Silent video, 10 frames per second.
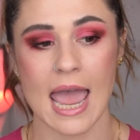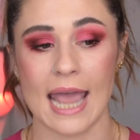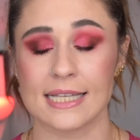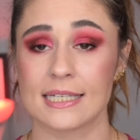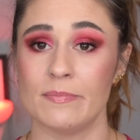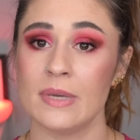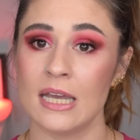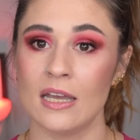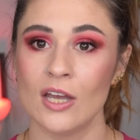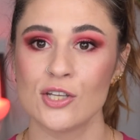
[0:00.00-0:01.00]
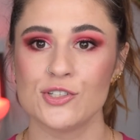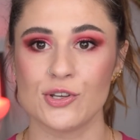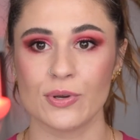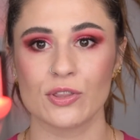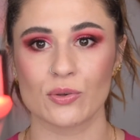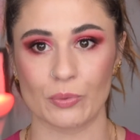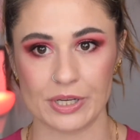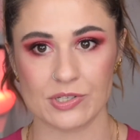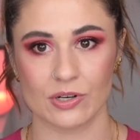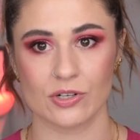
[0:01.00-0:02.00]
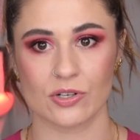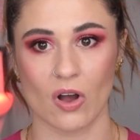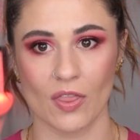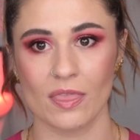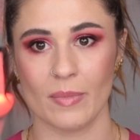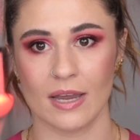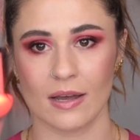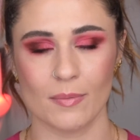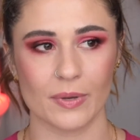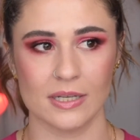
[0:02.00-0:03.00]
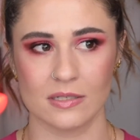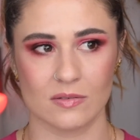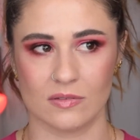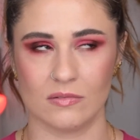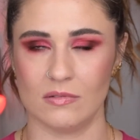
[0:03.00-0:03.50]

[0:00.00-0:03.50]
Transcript: And to me, doing the research on the makeup is